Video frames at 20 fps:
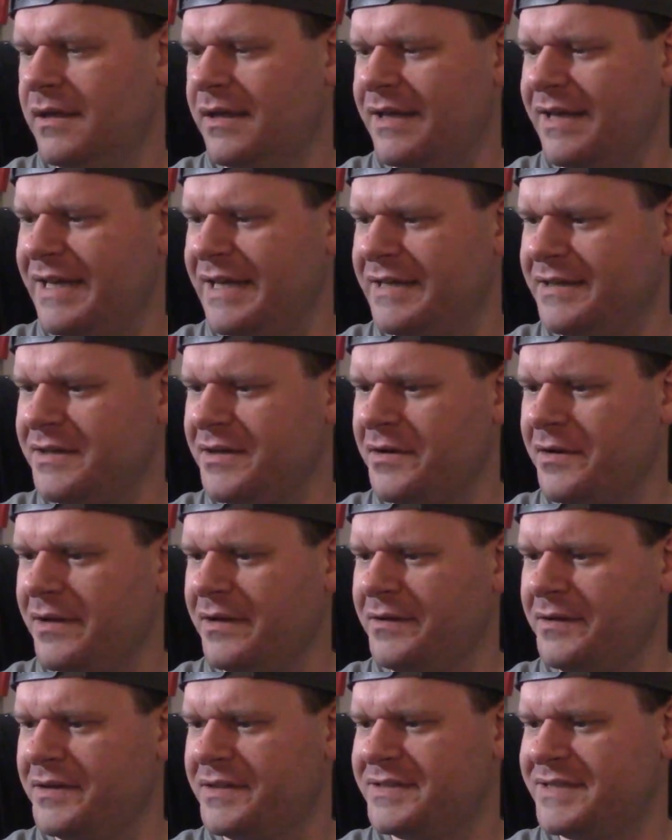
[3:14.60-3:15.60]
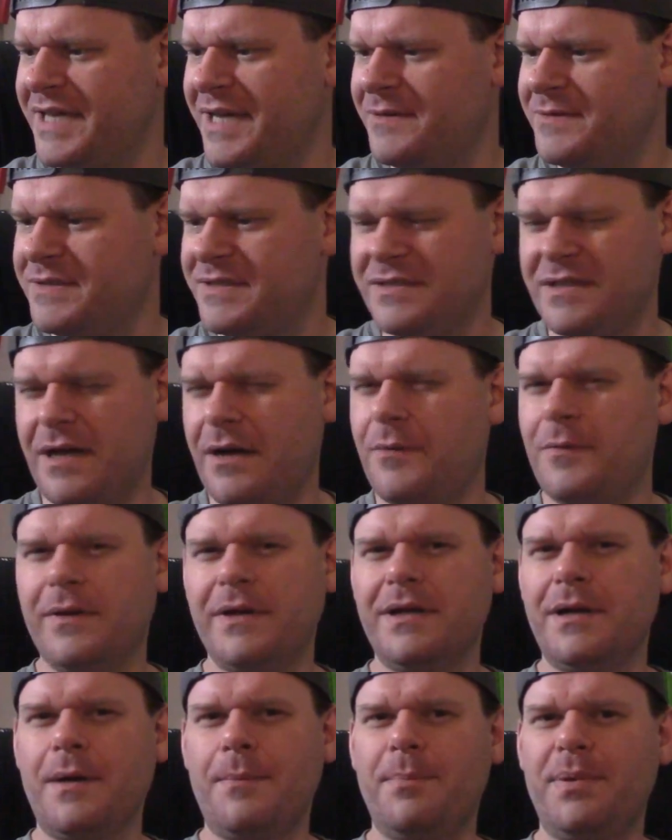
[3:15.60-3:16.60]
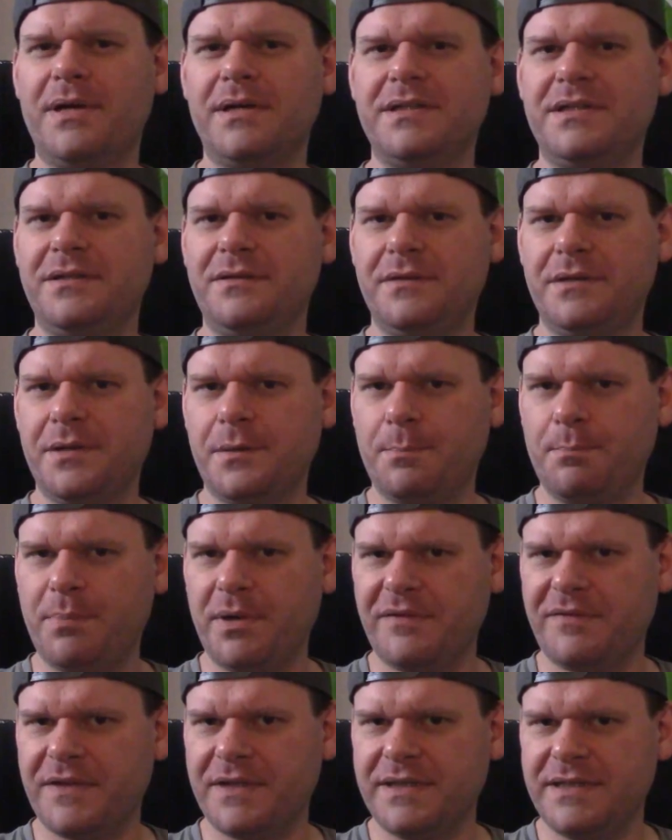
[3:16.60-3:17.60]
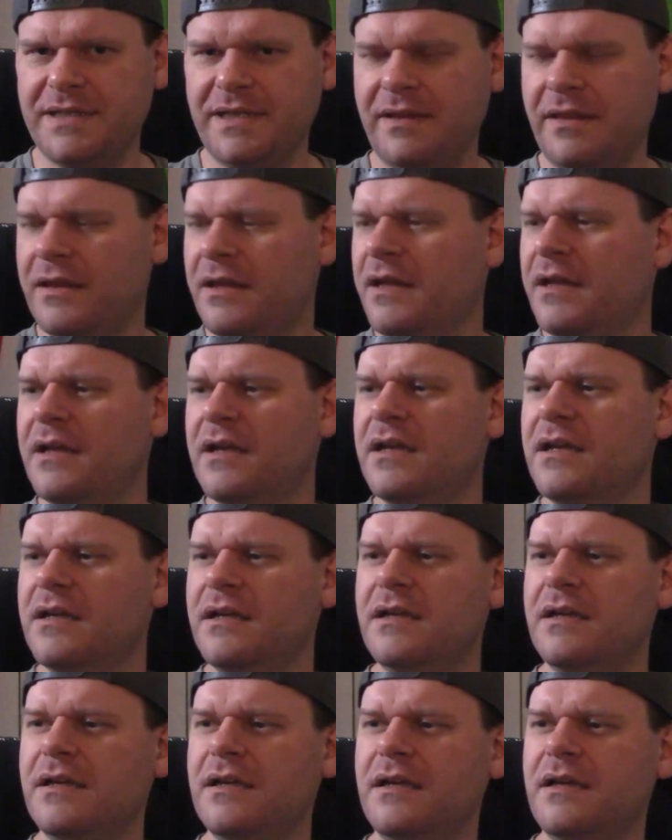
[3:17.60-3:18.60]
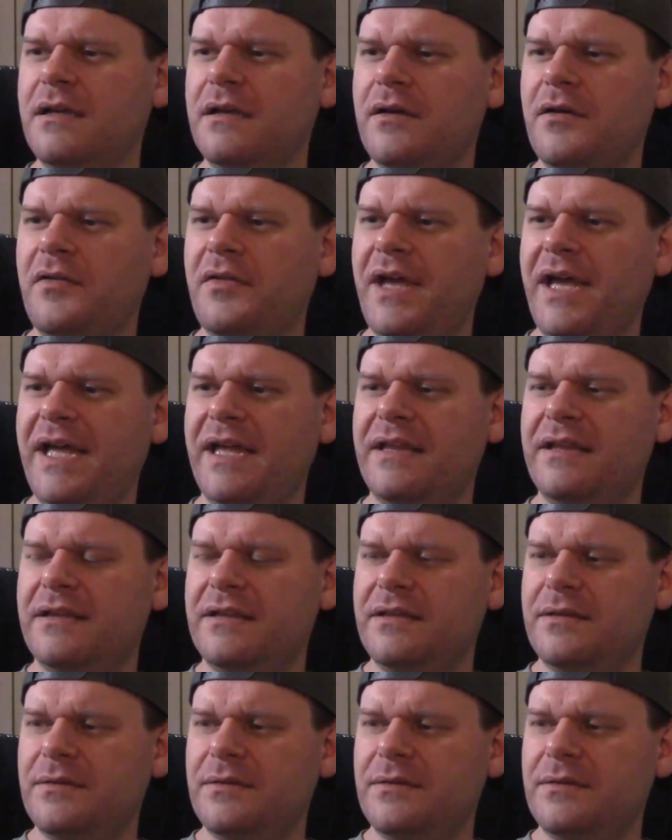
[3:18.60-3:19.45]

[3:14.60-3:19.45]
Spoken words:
and, he looks at him and says, I wanted to punch you in your perfect teeth. That